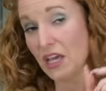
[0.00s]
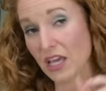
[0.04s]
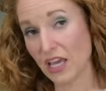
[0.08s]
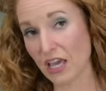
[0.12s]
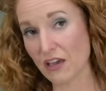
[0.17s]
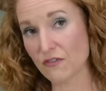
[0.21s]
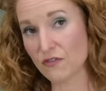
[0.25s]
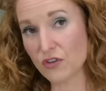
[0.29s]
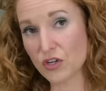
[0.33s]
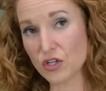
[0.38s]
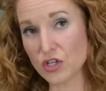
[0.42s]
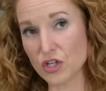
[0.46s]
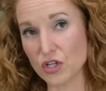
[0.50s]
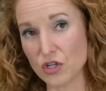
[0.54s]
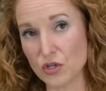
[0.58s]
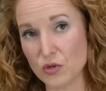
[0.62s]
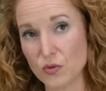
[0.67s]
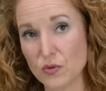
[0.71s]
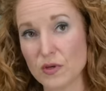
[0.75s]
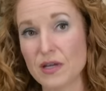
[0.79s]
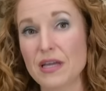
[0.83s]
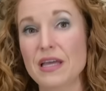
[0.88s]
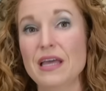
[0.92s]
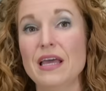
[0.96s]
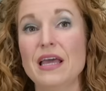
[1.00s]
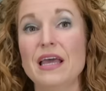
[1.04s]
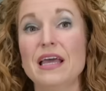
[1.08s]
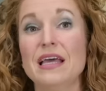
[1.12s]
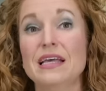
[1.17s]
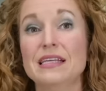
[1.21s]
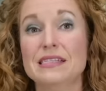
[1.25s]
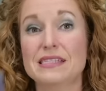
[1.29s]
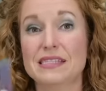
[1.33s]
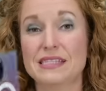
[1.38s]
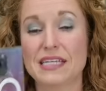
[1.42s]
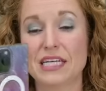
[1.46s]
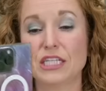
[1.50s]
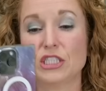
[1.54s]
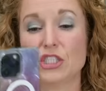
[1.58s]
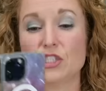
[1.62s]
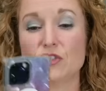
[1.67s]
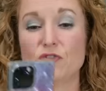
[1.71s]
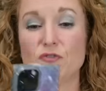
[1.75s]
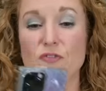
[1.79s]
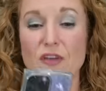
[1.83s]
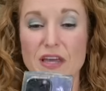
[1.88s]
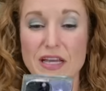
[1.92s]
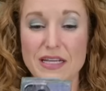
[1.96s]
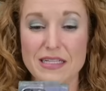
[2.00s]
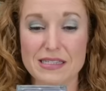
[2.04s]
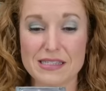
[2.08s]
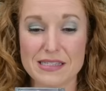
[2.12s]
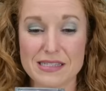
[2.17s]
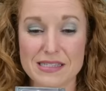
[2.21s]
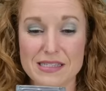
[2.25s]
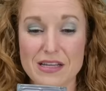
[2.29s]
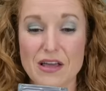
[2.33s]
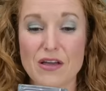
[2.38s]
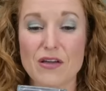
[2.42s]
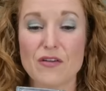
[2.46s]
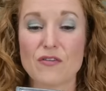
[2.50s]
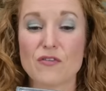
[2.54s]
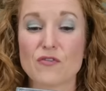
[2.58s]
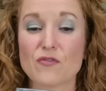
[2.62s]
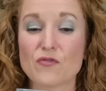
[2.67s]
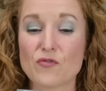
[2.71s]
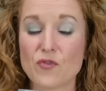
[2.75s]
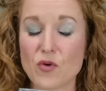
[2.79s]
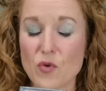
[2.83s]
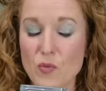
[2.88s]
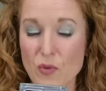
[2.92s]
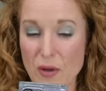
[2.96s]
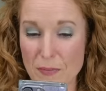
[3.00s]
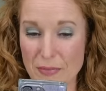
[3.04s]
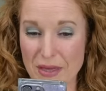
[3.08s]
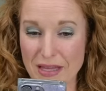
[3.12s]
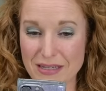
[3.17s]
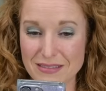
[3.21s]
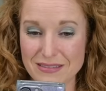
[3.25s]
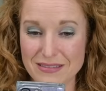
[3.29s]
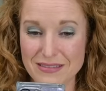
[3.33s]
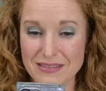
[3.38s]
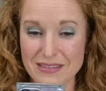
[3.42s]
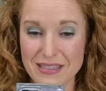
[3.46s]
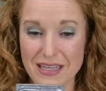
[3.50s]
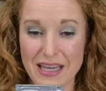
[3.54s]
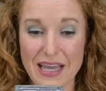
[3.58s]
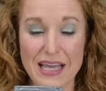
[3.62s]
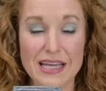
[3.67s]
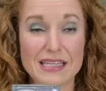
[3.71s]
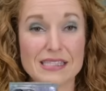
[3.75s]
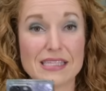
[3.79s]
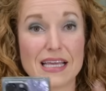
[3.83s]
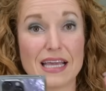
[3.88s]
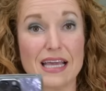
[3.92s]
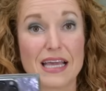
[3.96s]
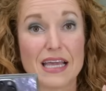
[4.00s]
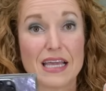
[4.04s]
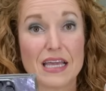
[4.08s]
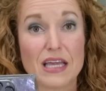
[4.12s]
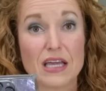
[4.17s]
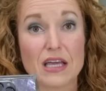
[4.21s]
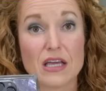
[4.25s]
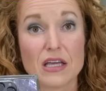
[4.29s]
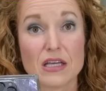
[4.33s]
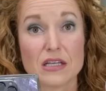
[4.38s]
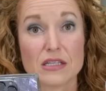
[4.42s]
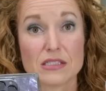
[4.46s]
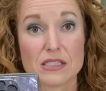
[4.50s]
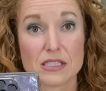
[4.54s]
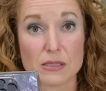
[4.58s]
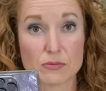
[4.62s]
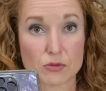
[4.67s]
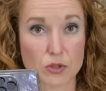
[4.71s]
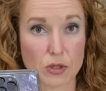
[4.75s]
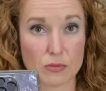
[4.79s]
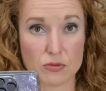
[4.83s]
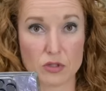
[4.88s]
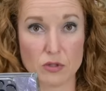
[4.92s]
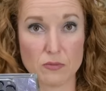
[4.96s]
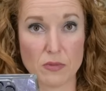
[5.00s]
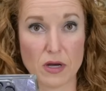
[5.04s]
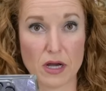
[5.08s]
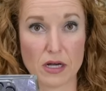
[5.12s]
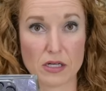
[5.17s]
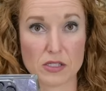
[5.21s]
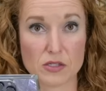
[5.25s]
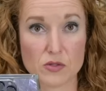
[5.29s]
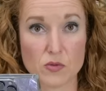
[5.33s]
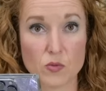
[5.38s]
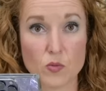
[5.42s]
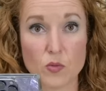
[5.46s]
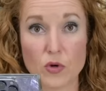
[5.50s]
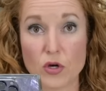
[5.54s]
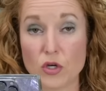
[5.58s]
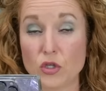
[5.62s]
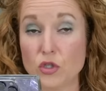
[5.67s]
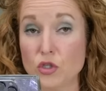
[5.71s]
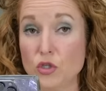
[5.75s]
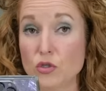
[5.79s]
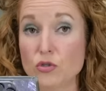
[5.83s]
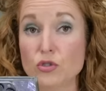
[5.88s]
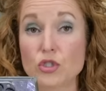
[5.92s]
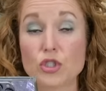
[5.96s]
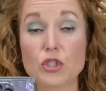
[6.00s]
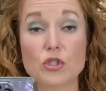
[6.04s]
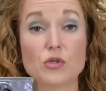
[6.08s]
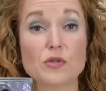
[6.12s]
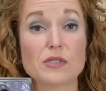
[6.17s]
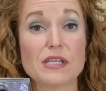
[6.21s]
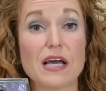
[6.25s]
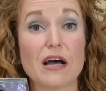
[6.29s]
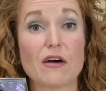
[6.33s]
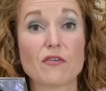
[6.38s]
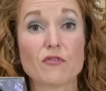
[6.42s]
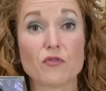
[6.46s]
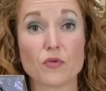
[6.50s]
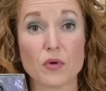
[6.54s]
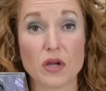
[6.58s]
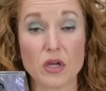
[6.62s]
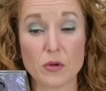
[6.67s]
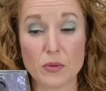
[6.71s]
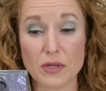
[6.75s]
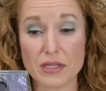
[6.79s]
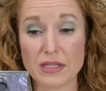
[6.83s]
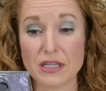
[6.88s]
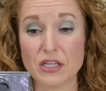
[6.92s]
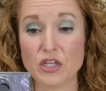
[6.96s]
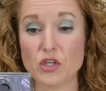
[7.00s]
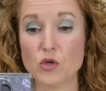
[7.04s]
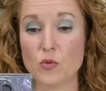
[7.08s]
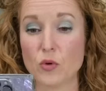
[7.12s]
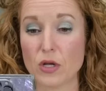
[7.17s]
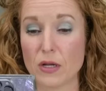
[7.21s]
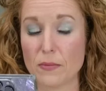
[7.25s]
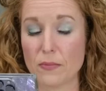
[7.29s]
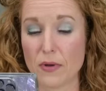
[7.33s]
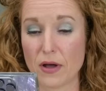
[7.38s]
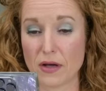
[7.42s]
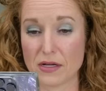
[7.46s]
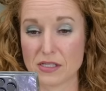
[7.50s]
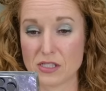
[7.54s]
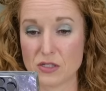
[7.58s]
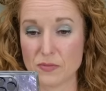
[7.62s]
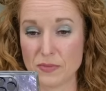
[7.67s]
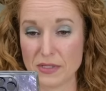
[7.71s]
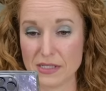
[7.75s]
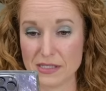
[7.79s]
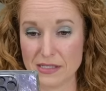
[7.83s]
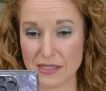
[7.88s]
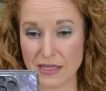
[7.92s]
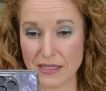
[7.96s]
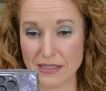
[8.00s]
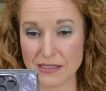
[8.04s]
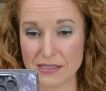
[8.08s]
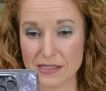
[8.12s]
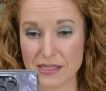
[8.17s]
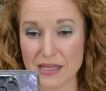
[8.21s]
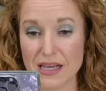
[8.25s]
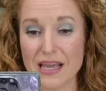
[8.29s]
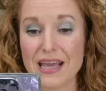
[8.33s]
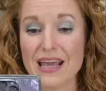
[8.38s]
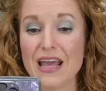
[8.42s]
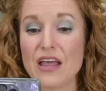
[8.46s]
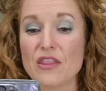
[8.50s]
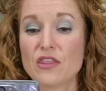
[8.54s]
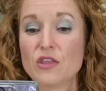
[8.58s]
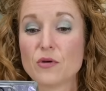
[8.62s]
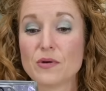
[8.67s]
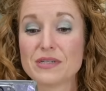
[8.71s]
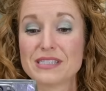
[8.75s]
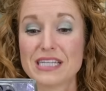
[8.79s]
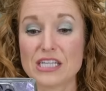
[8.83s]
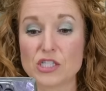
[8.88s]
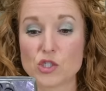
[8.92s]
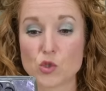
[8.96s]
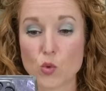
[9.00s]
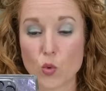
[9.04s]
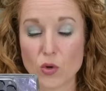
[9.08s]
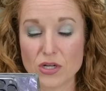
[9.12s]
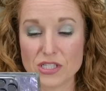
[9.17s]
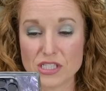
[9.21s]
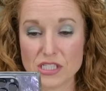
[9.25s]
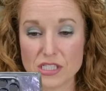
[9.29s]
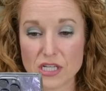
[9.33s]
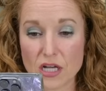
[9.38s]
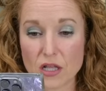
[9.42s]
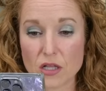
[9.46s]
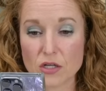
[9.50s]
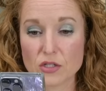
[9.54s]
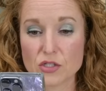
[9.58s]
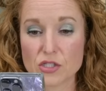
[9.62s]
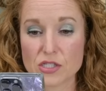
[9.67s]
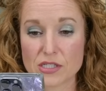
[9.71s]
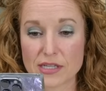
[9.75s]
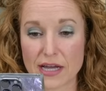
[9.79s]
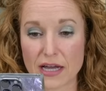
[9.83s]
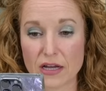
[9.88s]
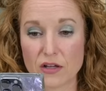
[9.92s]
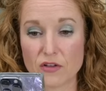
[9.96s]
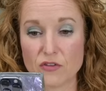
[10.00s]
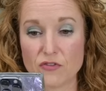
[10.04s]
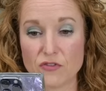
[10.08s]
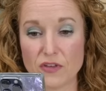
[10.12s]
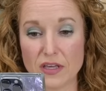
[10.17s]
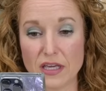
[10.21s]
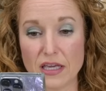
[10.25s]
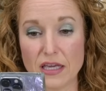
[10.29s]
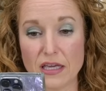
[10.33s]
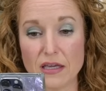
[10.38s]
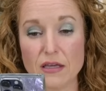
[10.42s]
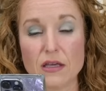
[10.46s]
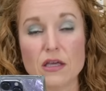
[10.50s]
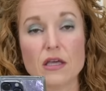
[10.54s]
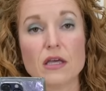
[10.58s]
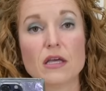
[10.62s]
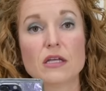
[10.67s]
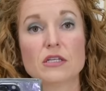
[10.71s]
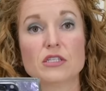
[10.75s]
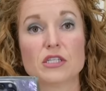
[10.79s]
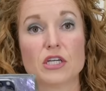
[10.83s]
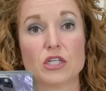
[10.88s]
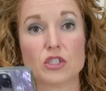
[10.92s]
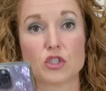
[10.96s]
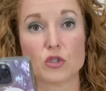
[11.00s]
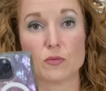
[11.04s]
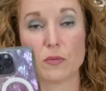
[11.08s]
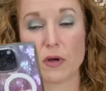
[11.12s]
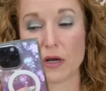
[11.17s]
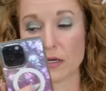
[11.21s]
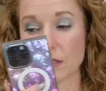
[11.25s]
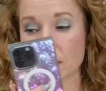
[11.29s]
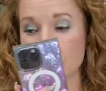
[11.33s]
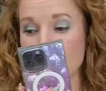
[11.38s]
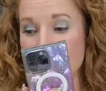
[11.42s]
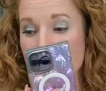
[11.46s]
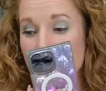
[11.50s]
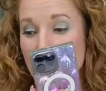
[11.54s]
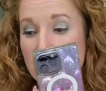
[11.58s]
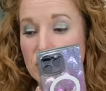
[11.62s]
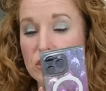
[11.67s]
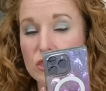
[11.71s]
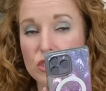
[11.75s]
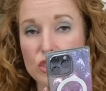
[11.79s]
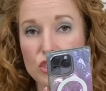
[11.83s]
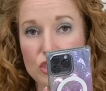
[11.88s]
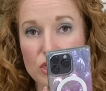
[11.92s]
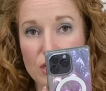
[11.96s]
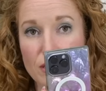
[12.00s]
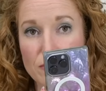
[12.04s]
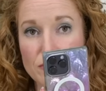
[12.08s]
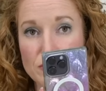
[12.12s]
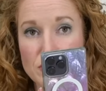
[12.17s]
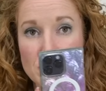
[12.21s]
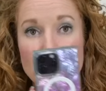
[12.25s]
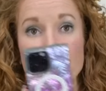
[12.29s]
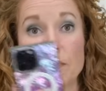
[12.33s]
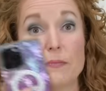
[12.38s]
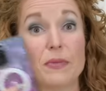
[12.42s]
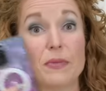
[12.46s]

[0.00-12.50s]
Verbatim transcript: If you're new, Stitch Fix for Women is a subscription box where you choose how frequently you want a box to be sent. There is a twenty dollar style fee to get your box styled and shipped,